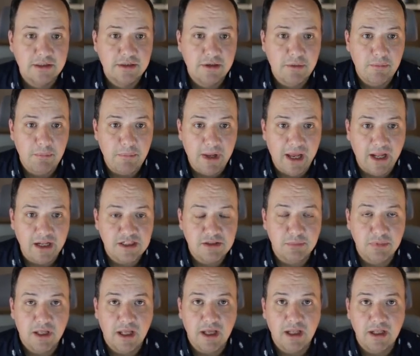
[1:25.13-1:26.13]

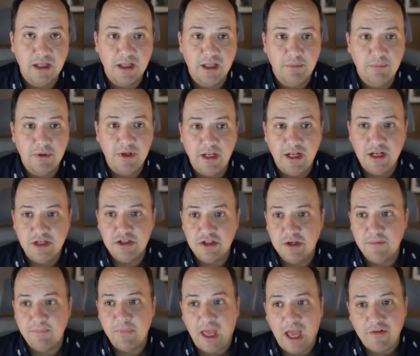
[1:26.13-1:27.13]
Matplotlib. Hit
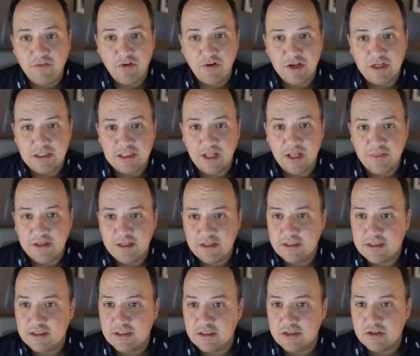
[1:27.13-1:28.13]
enter. I've already done
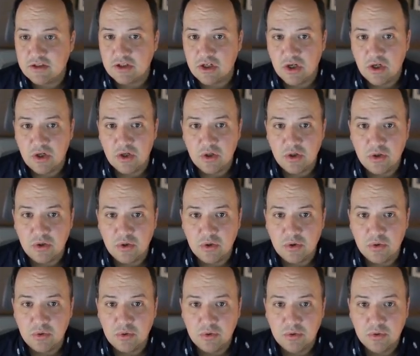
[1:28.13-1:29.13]
this,
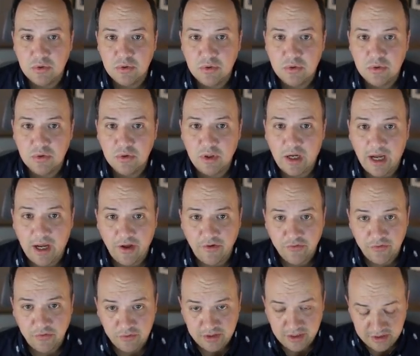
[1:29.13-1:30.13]
so I
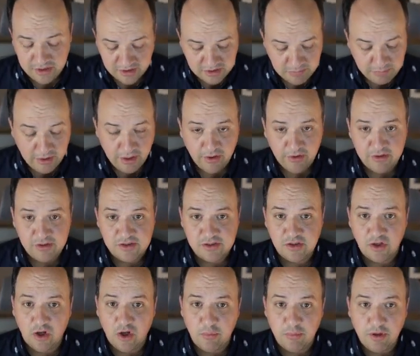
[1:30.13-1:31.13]
also didn't spell
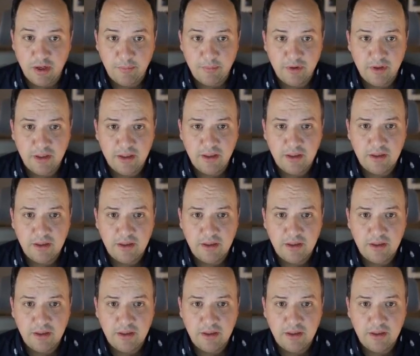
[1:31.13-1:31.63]
install properly.